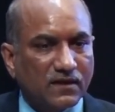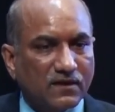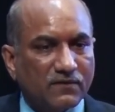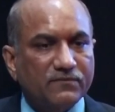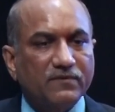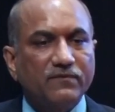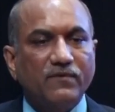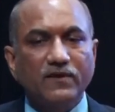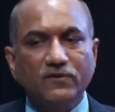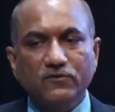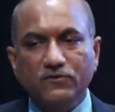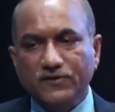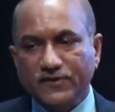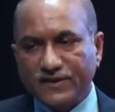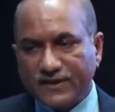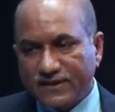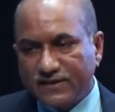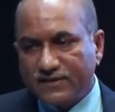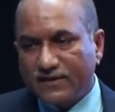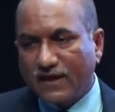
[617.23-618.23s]
We want to
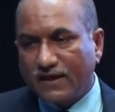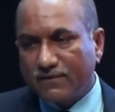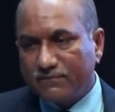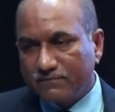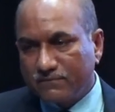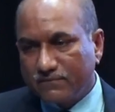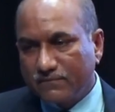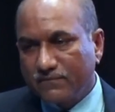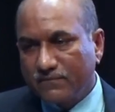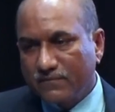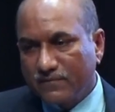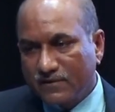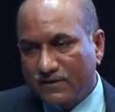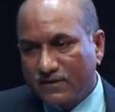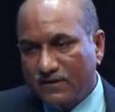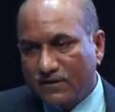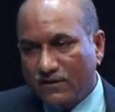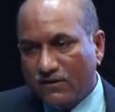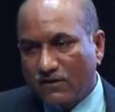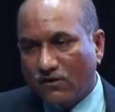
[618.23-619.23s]
treat them
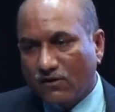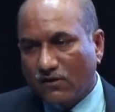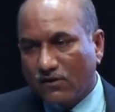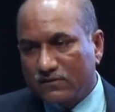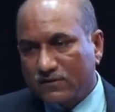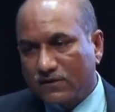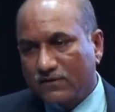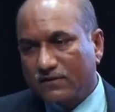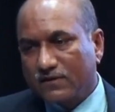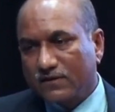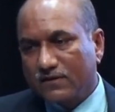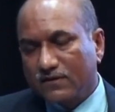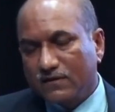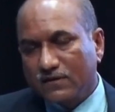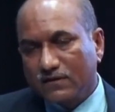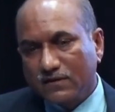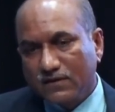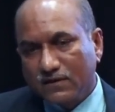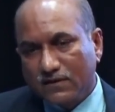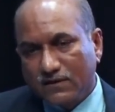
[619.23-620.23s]
on the
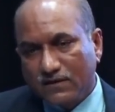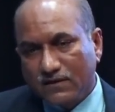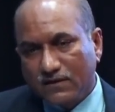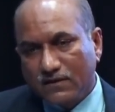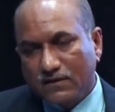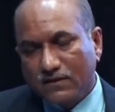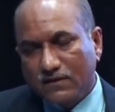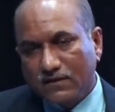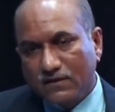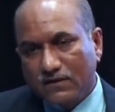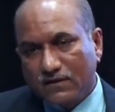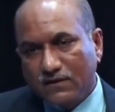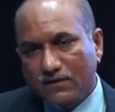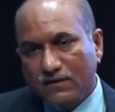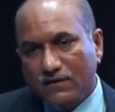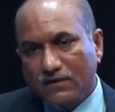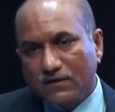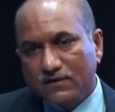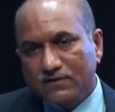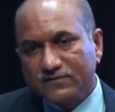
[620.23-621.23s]

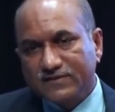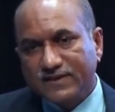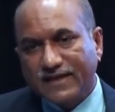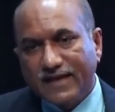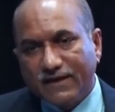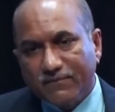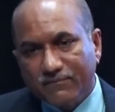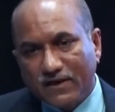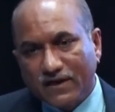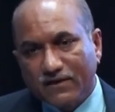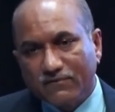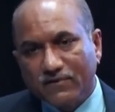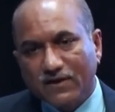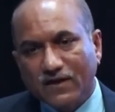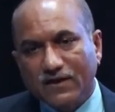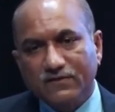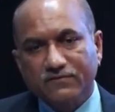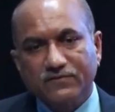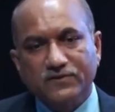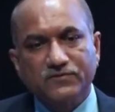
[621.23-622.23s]
same level
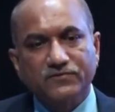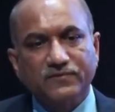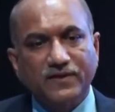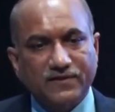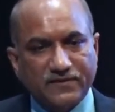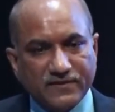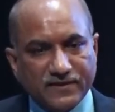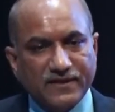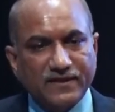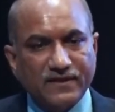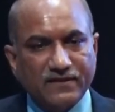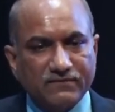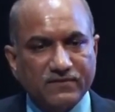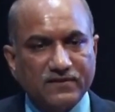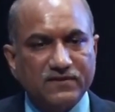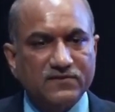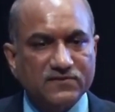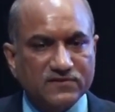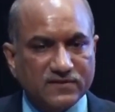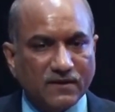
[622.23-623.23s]
at which we are treating
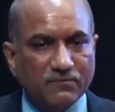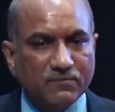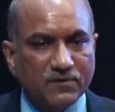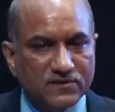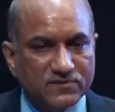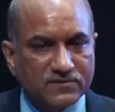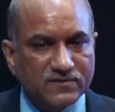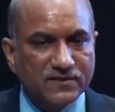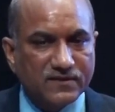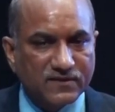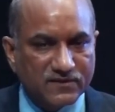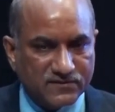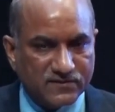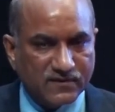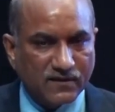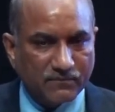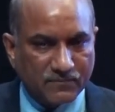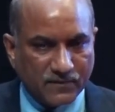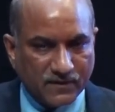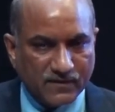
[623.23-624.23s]
with established
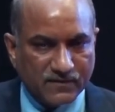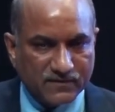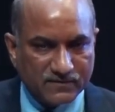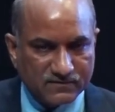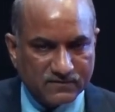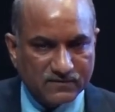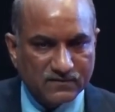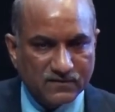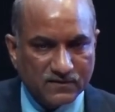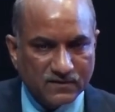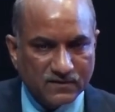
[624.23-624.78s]
industrial players.